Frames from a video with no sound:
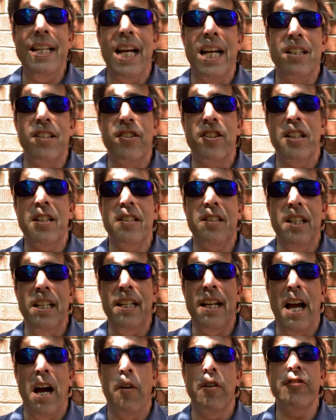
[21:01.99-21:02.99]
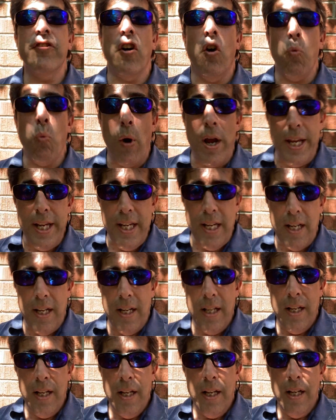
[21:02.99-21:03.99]
gets 16 hours awake.
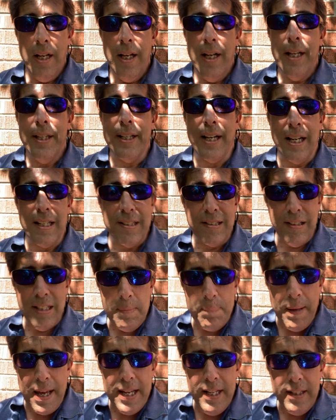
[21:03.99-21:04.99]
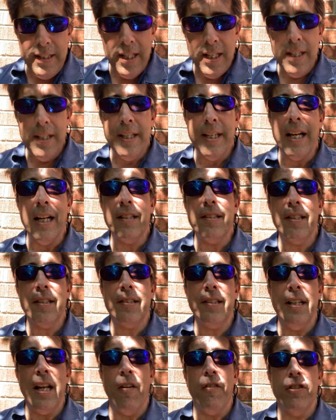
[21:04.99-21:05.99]
You got to sleep 8. You get
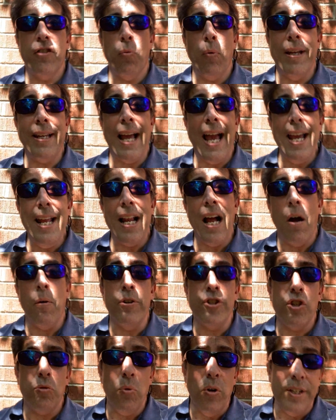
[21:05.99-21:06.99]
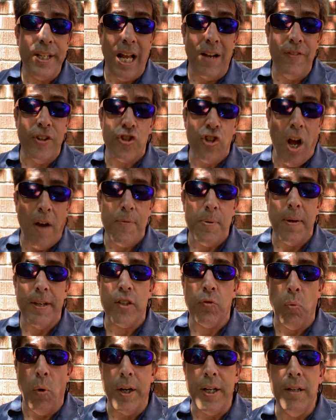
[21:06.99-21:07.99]
16 hours awake. 8 hours you work. You have a job. You make
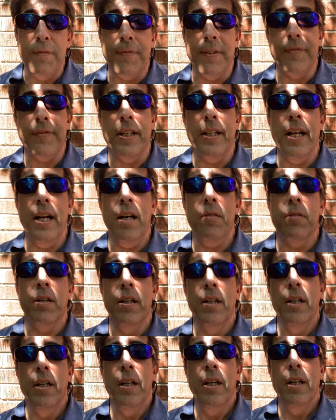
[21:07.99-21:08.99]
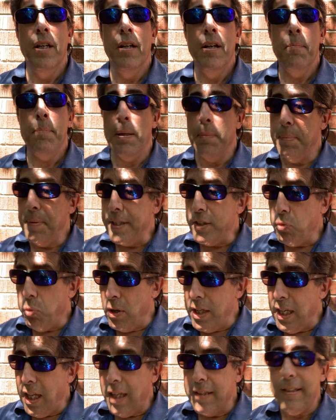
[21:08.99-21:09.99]
20 to 50 an hour. People make
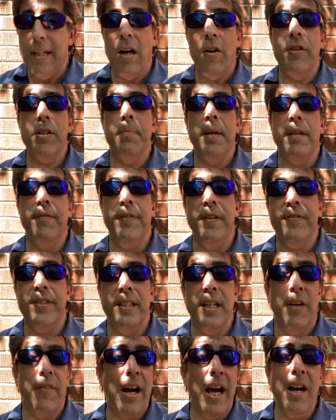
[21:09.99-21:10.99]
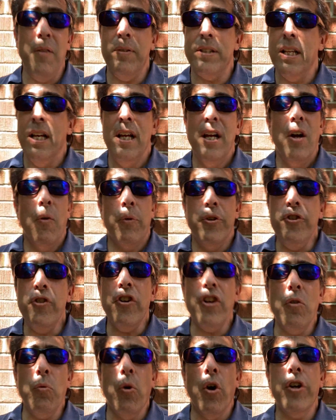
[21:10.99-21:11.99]
$20 an hour, they make $50 an hour. I don't know when you go
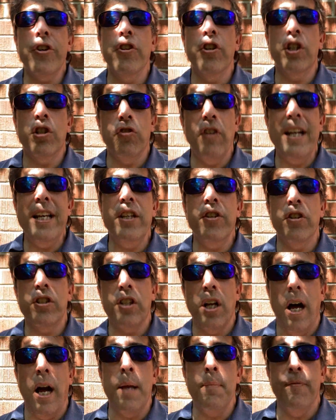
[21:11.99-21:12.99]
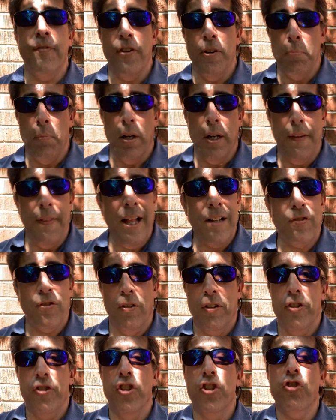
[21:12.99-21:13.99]
to work, you're trading your time for money. That's
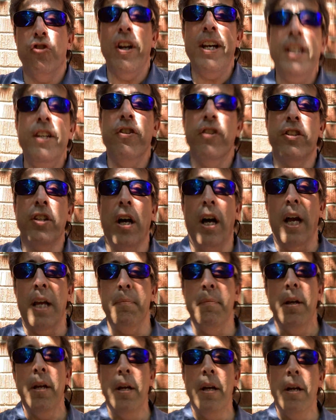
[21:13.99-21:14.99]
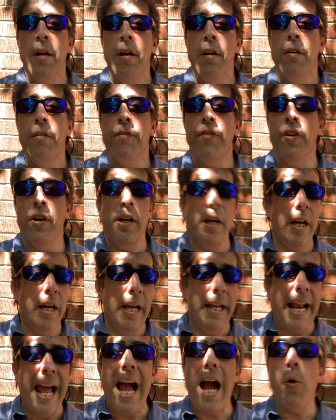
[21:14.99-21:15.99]
all. You're trading your time for
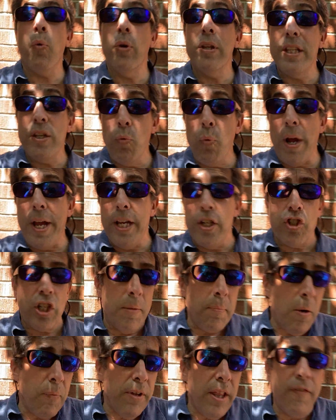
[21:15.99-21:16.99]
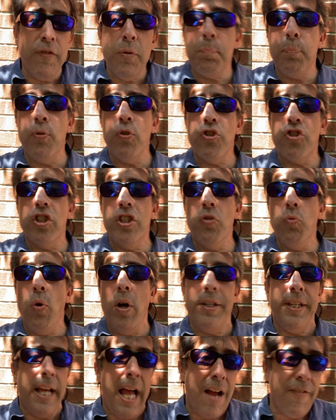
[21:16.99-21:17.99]
an hourly wage. Come up with whatever bullshit you
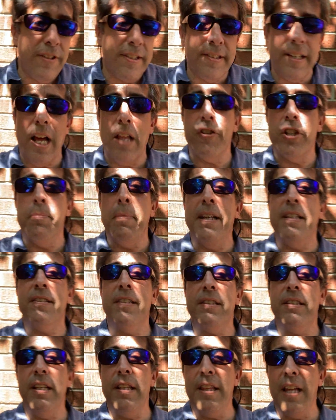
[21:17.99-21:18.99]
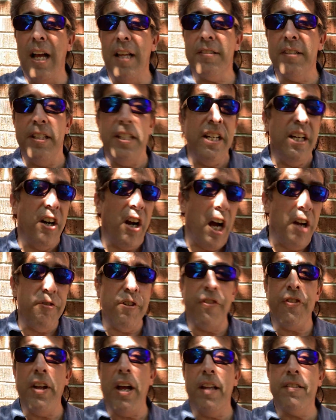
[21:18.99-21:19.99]
want. You have a salary. You make $60,000 a year,
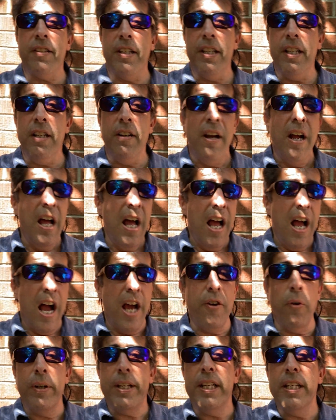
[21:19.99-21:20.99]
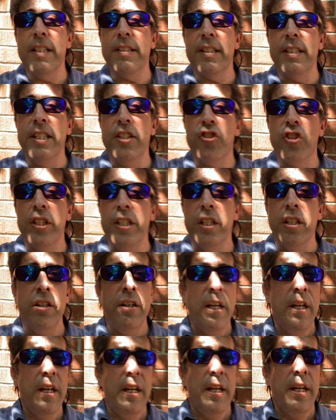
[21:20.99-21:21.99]
$100,000 a year. I know a kid is an engineer.
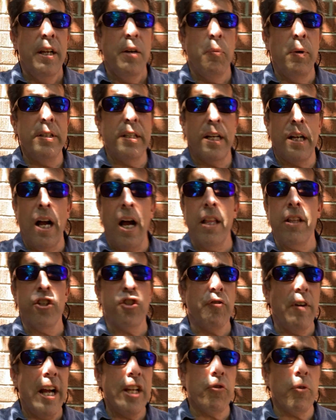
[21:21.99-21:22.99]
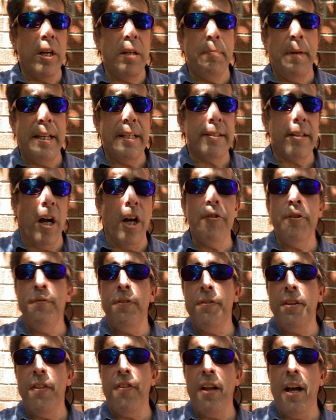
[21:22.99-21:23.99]
Went to college, graduated, makes
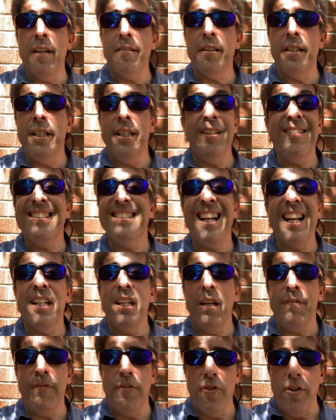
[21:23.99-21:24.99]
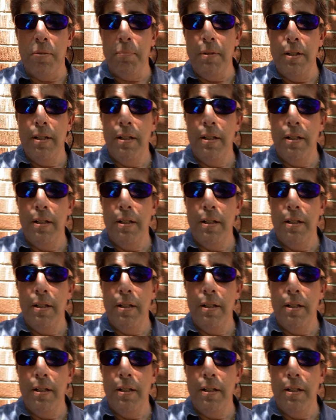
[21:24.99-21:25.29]
$150,000 a year. It's not enough for him.